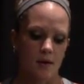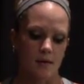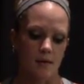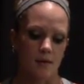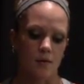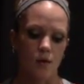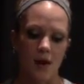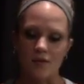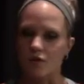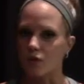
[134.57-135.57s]
you don't
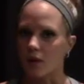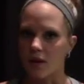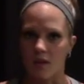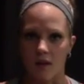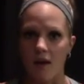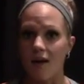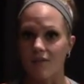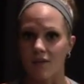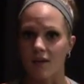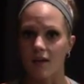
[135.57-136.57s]
have to do anything
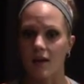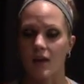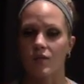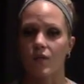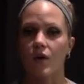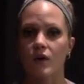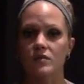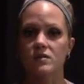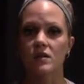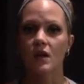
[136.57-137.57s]
heavy, and if it
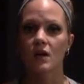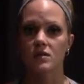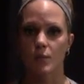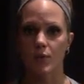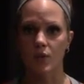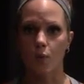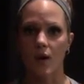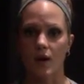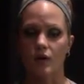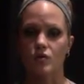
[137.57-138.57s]
hurts to put the
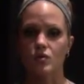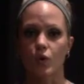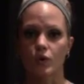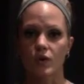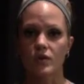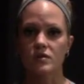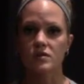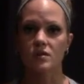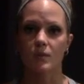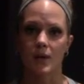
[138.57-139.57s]
weight on your shoulders
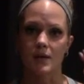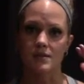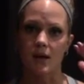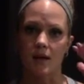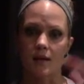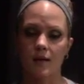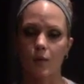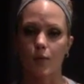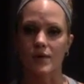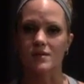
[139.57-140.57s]
because that
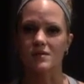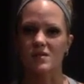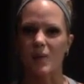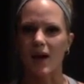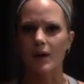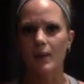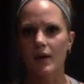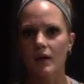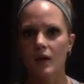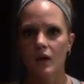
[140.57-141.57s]
compresses the spine a
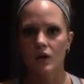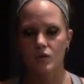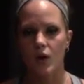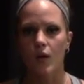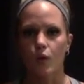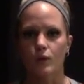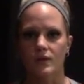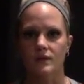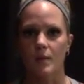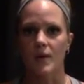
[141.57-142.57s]
bit, try
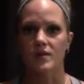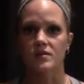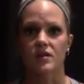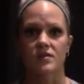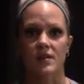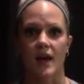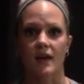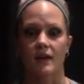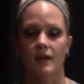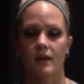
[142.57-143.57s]
holding dumbbells to your
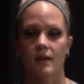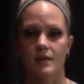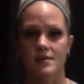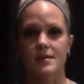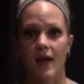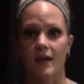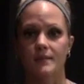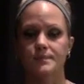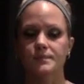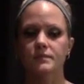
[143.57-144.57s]
side instead.